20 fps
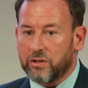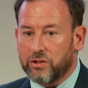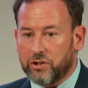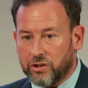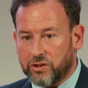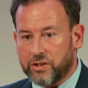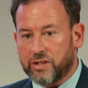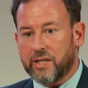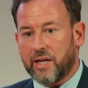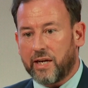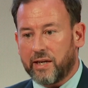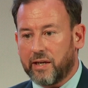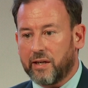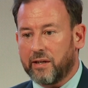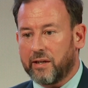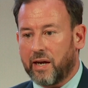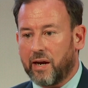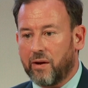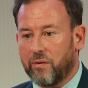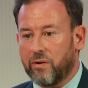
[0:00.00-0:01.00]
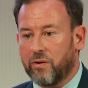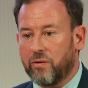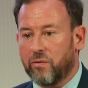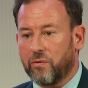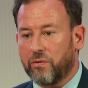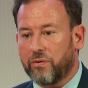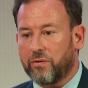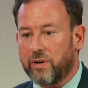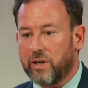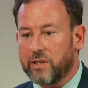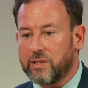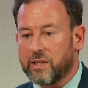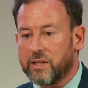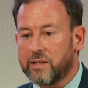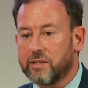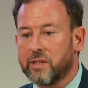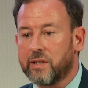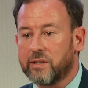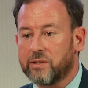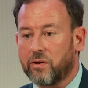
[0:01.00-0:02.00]
just taking down unauthorized
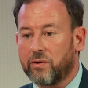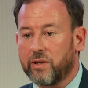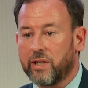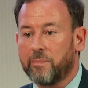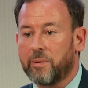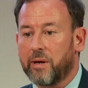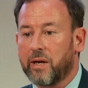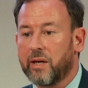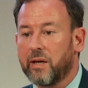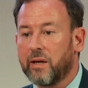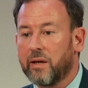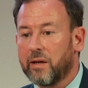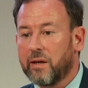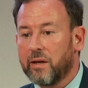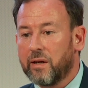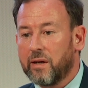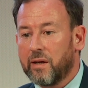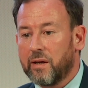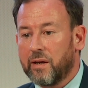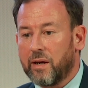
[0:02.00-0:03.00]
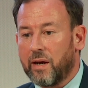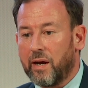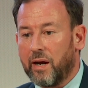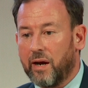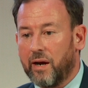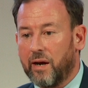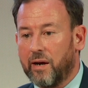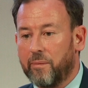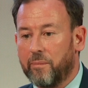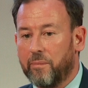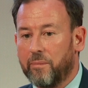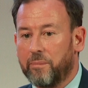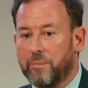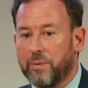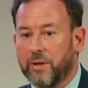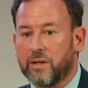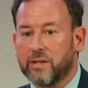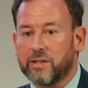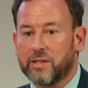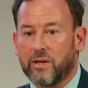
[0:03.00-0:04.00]
listings on eBay
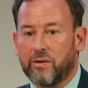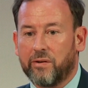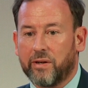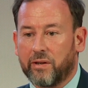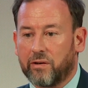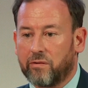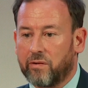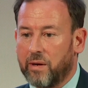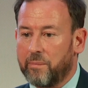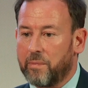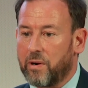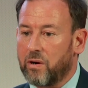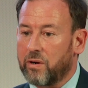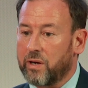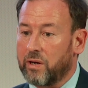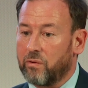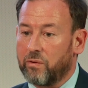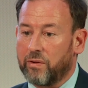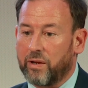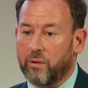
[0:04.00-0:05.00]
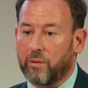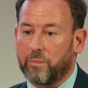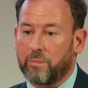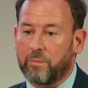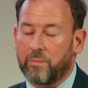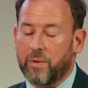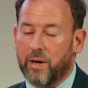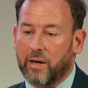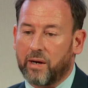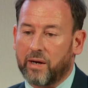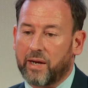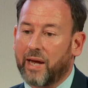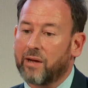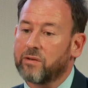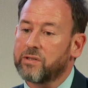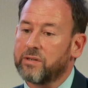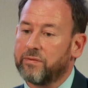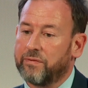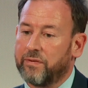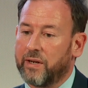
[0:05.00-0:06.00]
because they're either grey market or they were
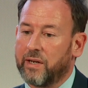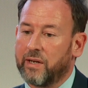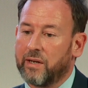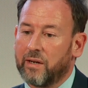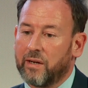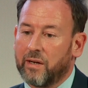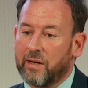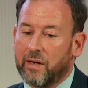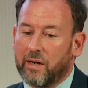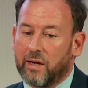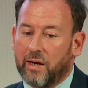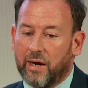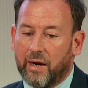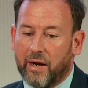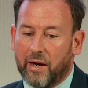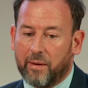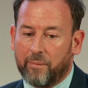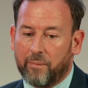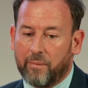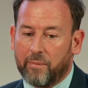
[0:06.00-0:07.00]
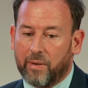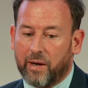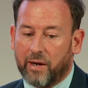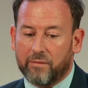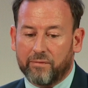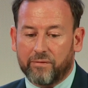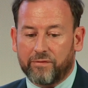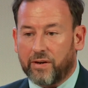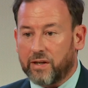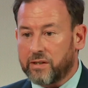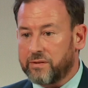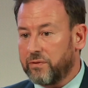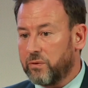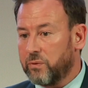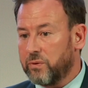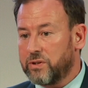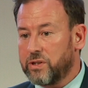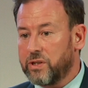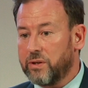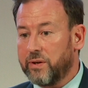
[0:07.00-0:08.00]
counterfeit. And fast
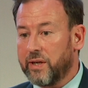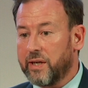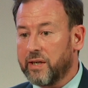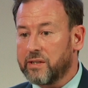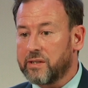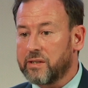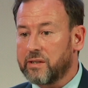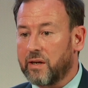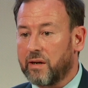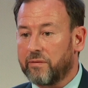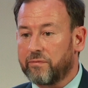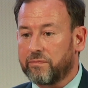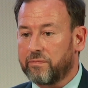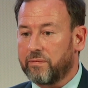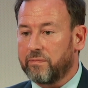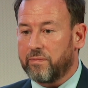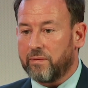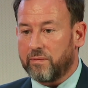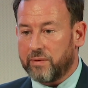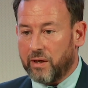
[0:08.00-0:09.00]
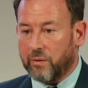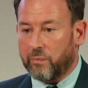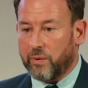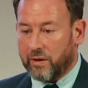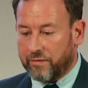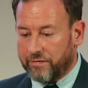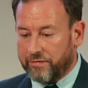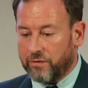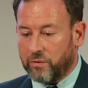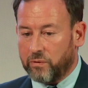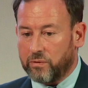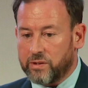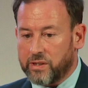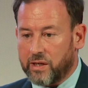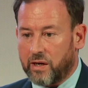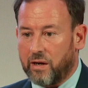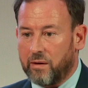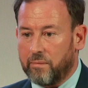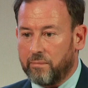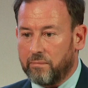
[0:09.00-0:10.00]
forward 2 years and we had a
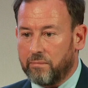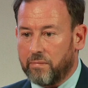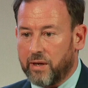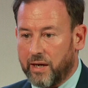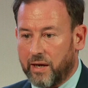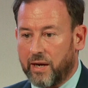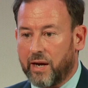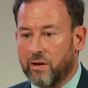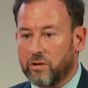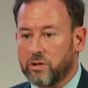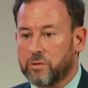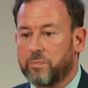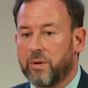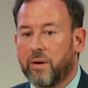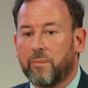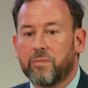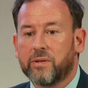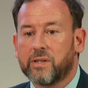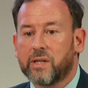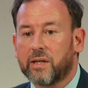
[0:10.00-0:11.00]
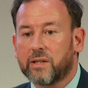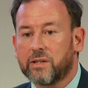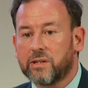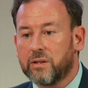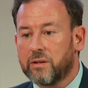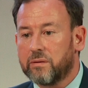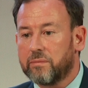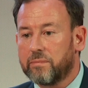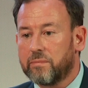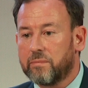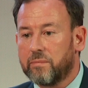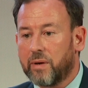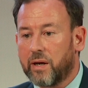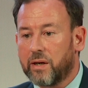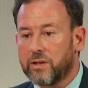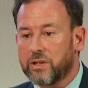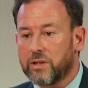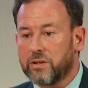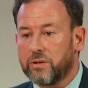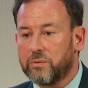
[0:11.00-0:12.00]
full-time in-house brand protection
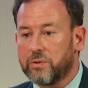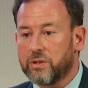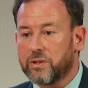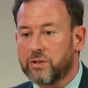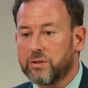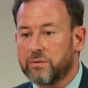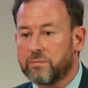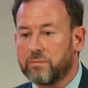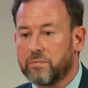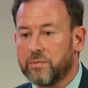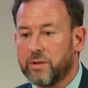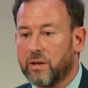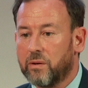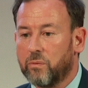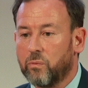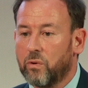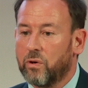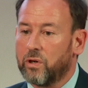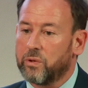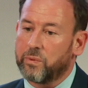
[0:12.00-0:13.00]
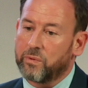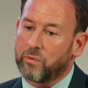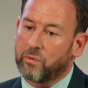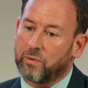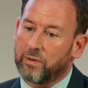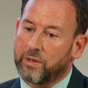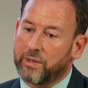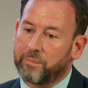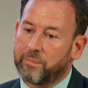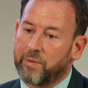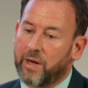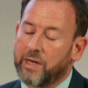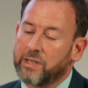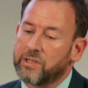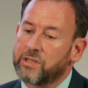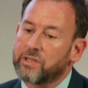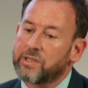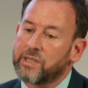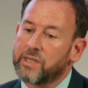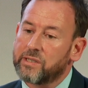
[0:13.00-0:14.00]
manager who just, you know, worked with all the
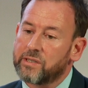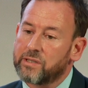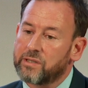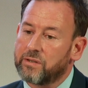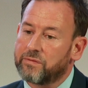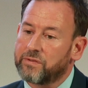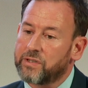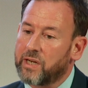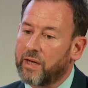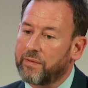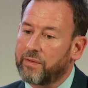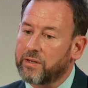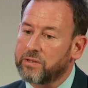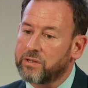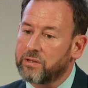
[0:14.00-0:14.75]
agencies and stuff to get that